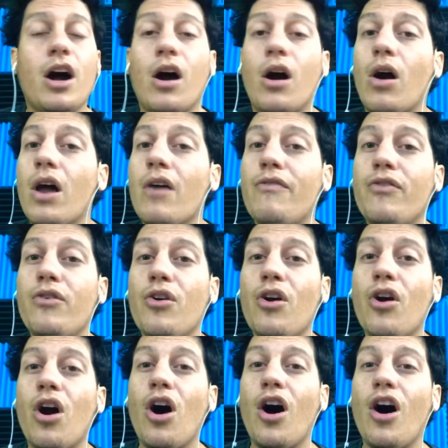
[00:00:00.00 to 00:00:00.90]
If
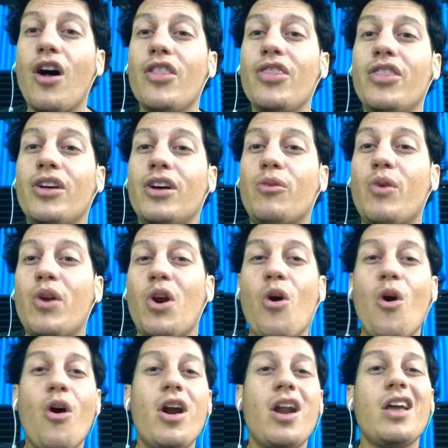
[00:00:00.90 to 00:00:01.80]
you're on the
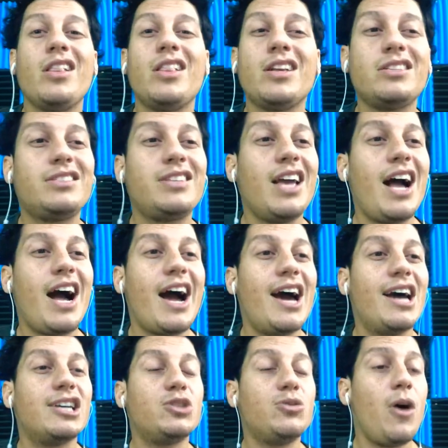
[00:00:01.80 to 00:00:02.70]
recording, then say
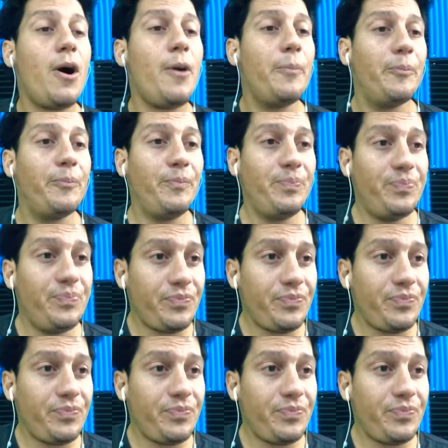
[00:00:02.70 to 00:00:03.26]
hi as well.